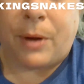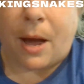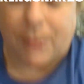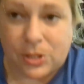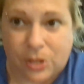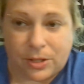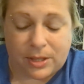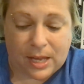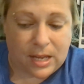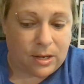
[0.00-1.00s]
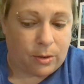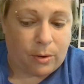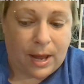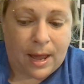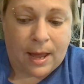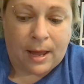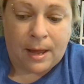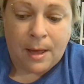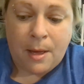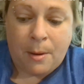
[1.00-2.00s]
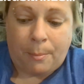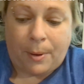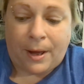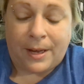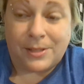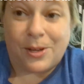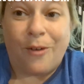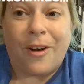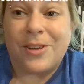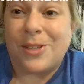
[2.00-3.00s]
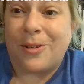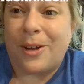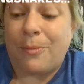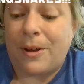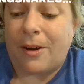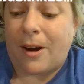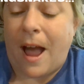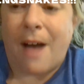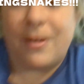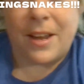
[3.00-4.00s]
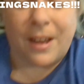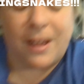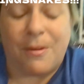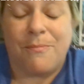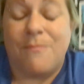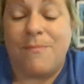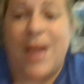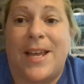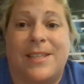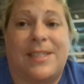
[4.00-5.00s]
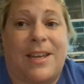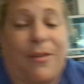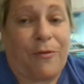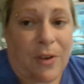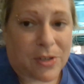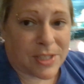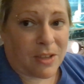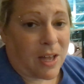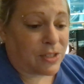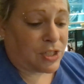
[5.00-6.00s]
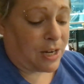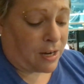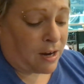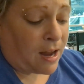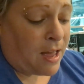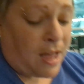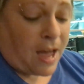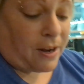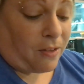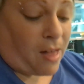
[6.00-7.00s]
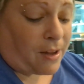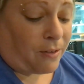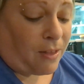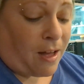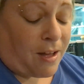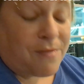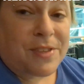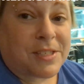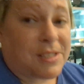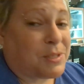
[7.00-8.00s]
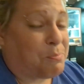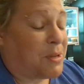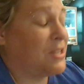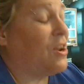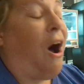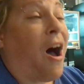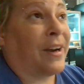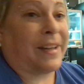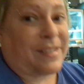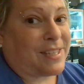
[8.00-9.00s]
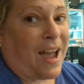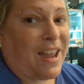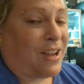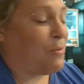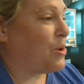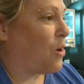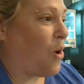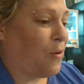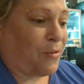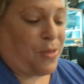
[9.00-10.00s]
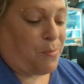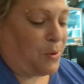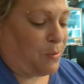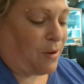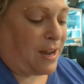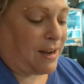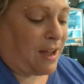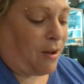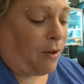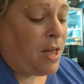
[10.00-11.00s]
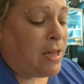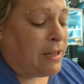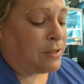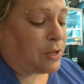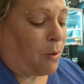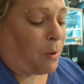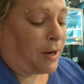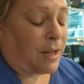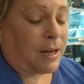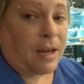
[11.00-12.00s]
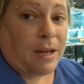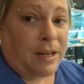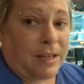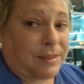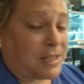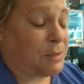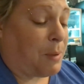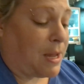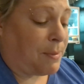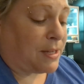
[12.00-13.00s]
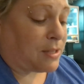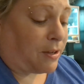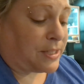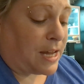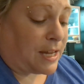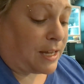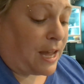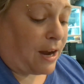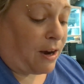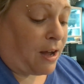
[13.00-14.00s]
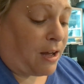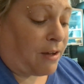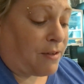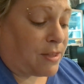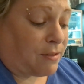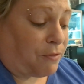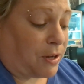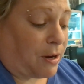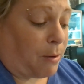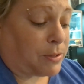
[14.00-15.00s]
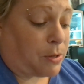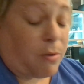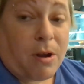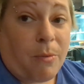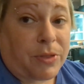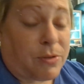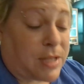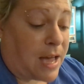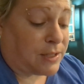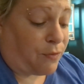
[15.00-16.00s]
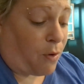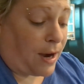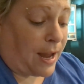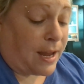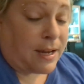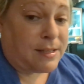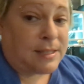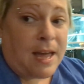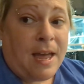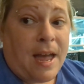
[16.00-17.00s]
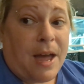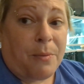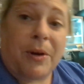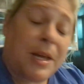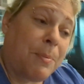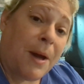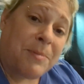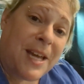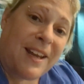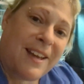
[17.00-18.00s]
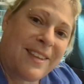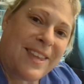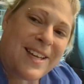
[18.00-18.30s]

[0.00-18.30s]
We got to make sure that they eat okay. But so far, so good. We are having an amazing first clutch here at A Lotl Love. This is beyond exciting. We are over the moon right now. So we're going to get these babies all taken care of and then figure out what's going on with those last four eggs. And we'll keep you updated.